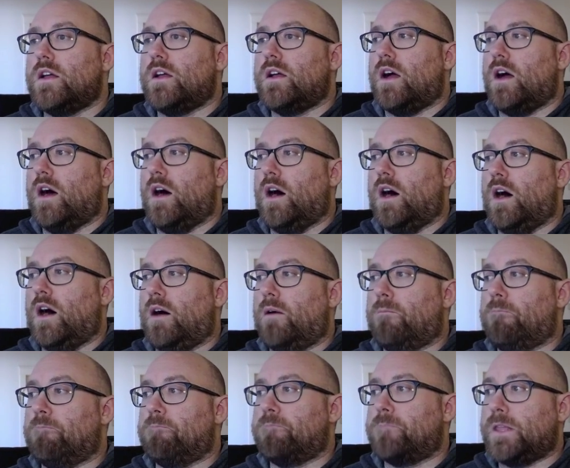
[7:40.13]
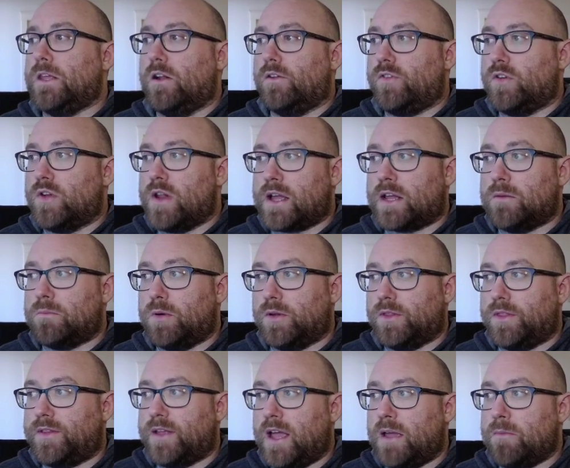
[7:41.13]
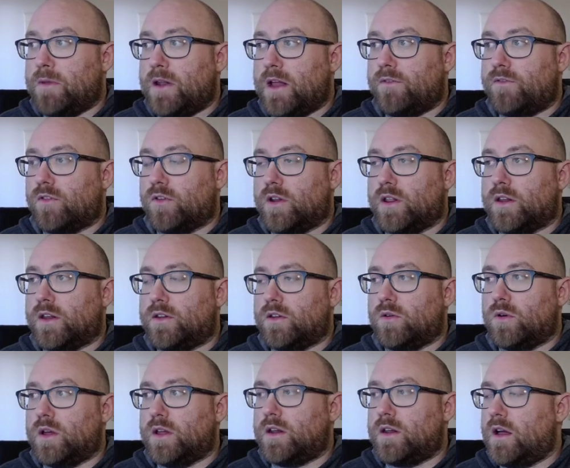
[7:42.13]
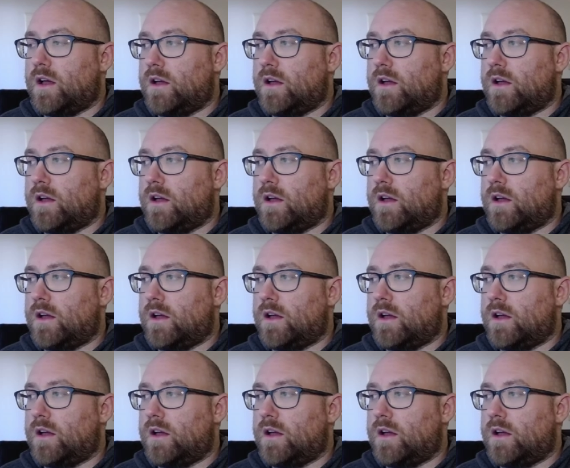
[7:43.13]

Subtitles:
If you're not going to put the time and effort into it.